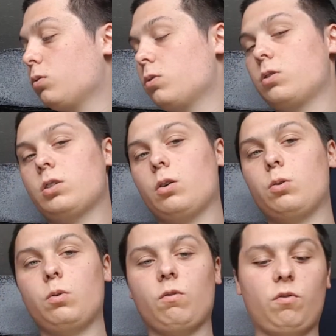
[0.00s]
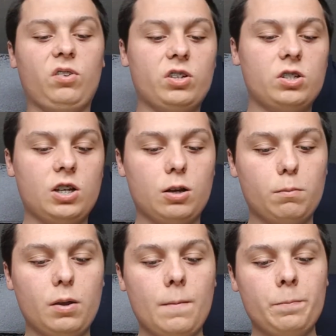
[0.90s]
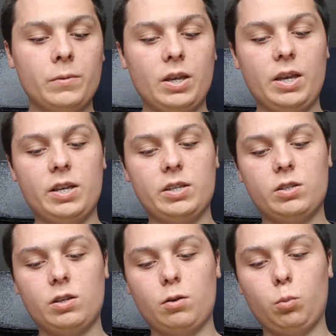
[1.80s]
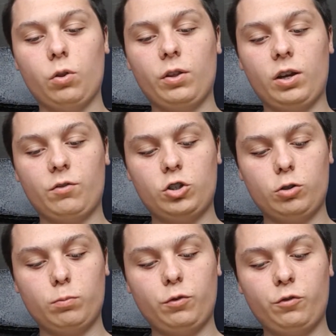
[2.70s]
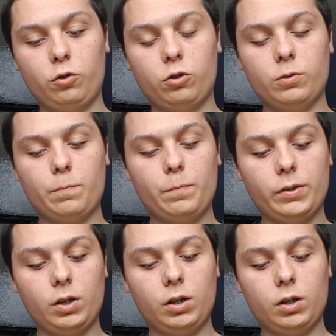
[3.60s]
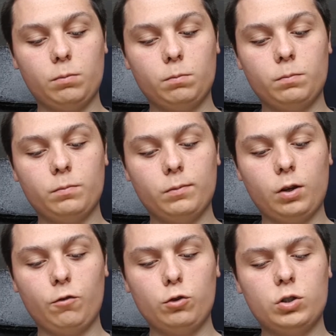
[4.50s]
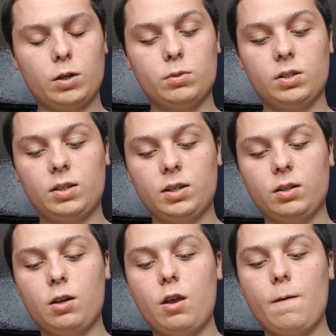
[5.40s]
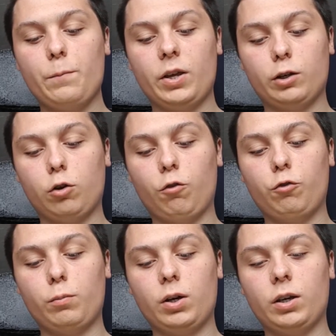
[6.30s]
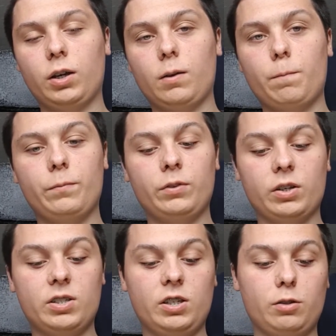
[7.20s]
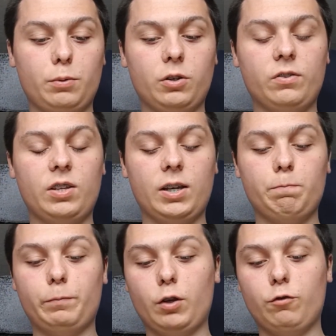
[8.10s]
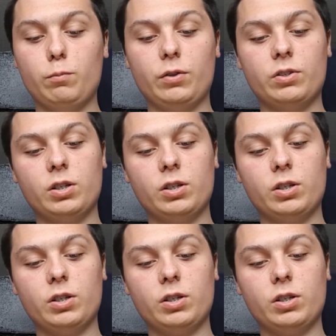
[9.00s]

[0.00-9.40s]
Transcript: So first up is one that I've shown before a few times, I think, that I got for my 19th birthday a few months